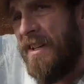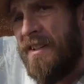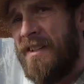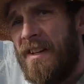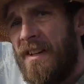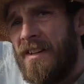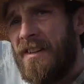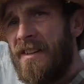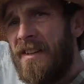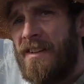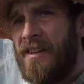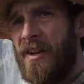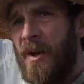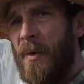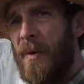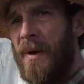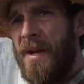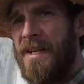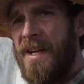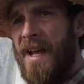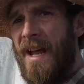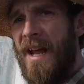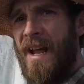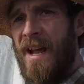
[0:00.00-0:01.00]
this as it's
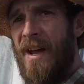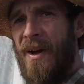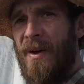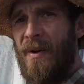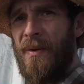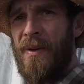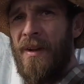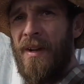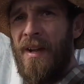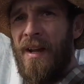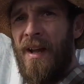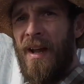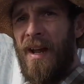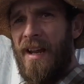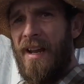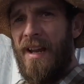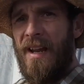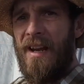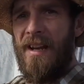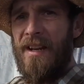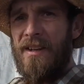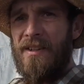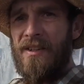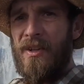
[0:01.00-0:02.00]
going down and
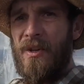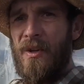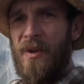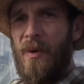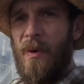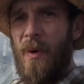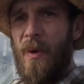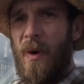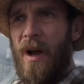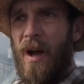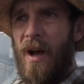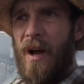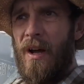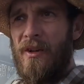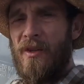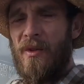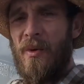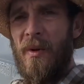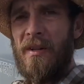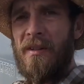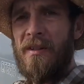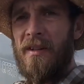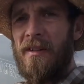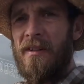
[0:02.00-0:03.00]
get it to
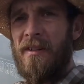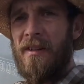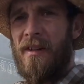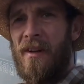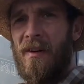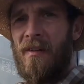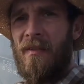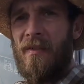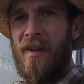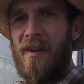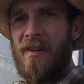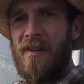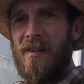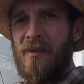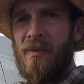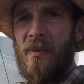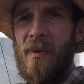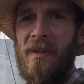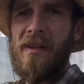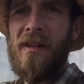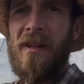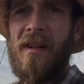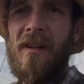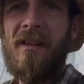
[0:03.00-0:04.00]
untwist itself, because it
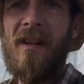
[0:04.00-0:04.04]
twisted